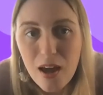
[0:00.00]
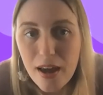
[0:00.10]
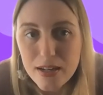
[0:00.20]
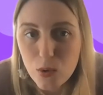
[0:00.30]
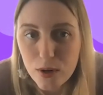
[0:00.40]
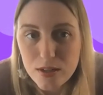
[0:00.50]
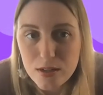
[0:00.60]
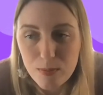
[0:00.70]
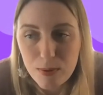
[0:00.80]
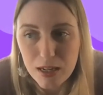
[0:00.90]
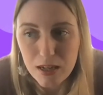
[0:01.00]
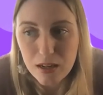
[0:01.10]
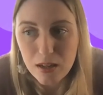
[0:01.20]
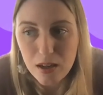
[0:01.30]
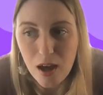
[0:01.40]
is going to
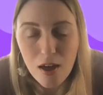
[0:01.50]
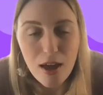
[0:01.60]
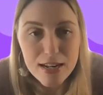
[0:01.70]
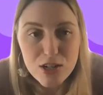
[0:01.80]
be, in